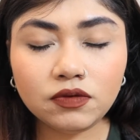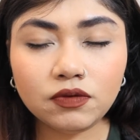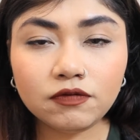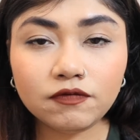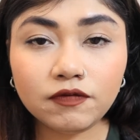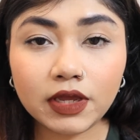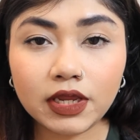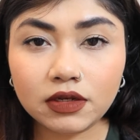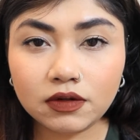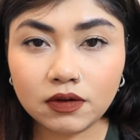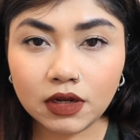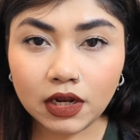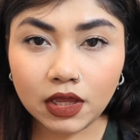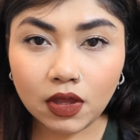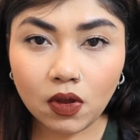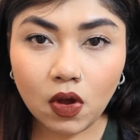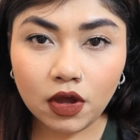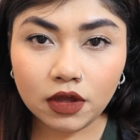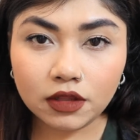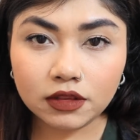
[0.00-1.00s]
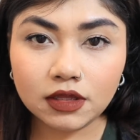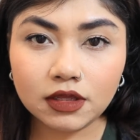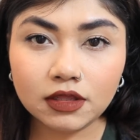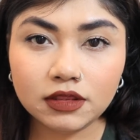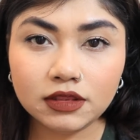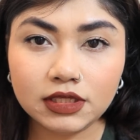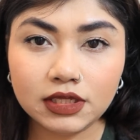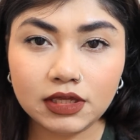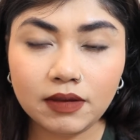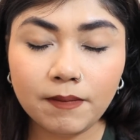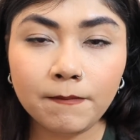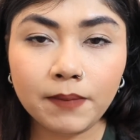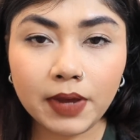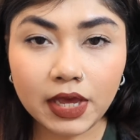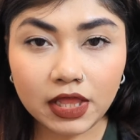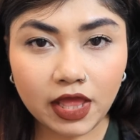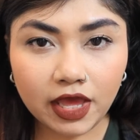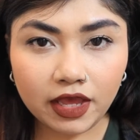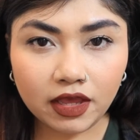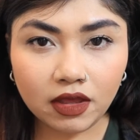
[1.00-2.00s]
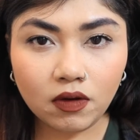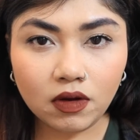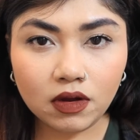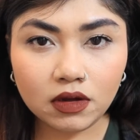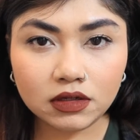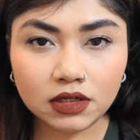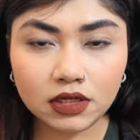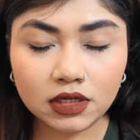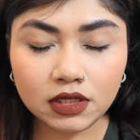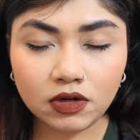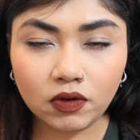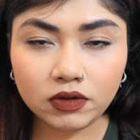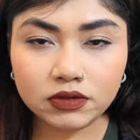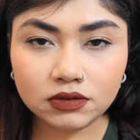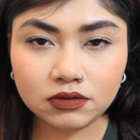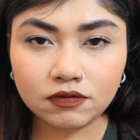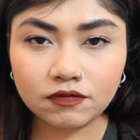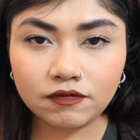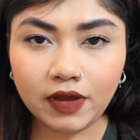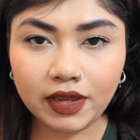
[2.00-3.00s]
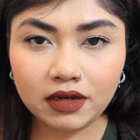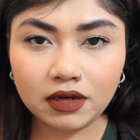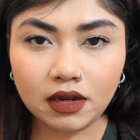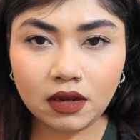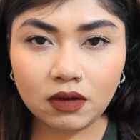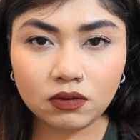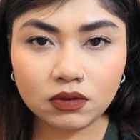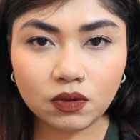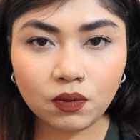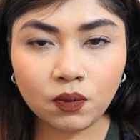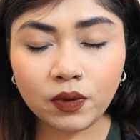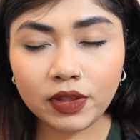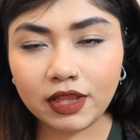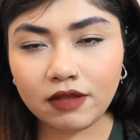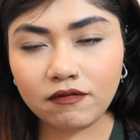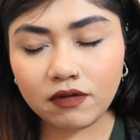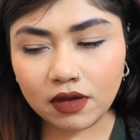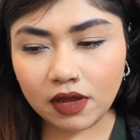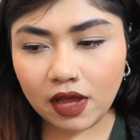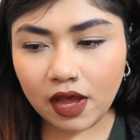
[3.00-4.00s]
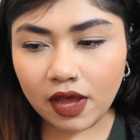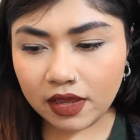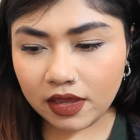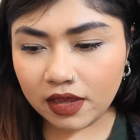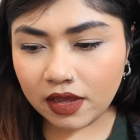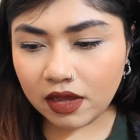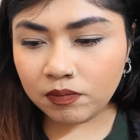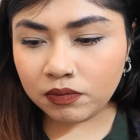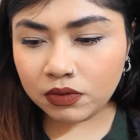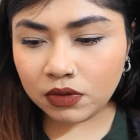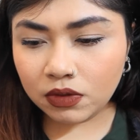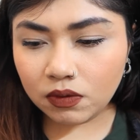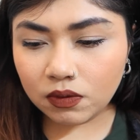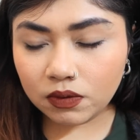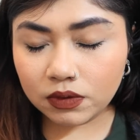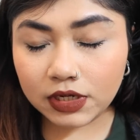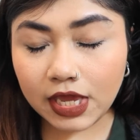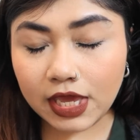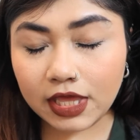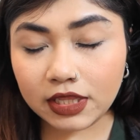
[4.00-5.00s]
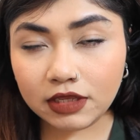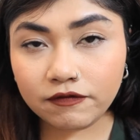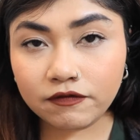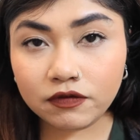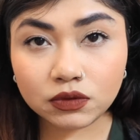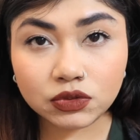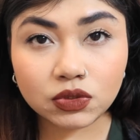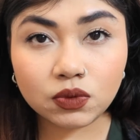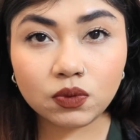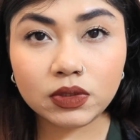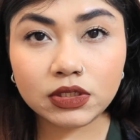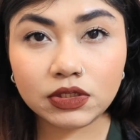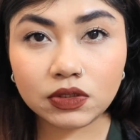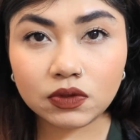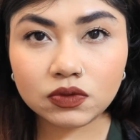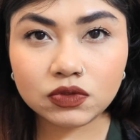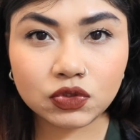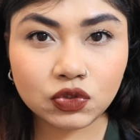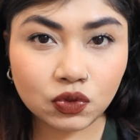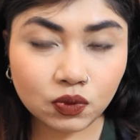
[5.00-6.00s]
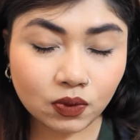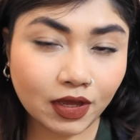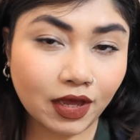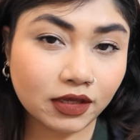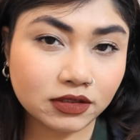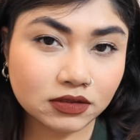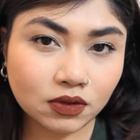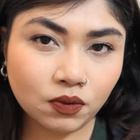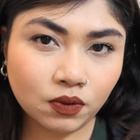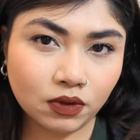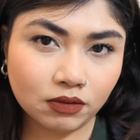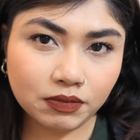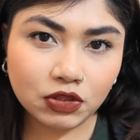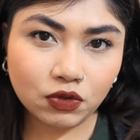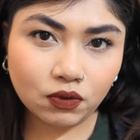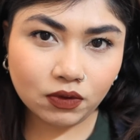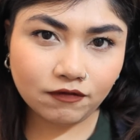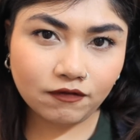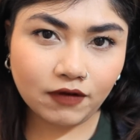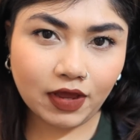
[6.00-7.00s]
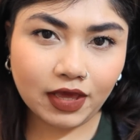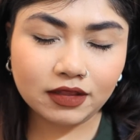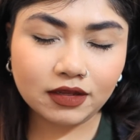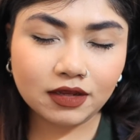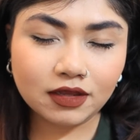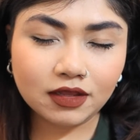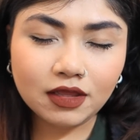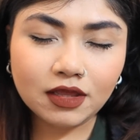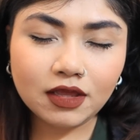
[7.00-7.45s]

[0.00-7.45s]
don't forget to click on the bell icon in order to find out whenever I upload any future videos. You guys will be notified.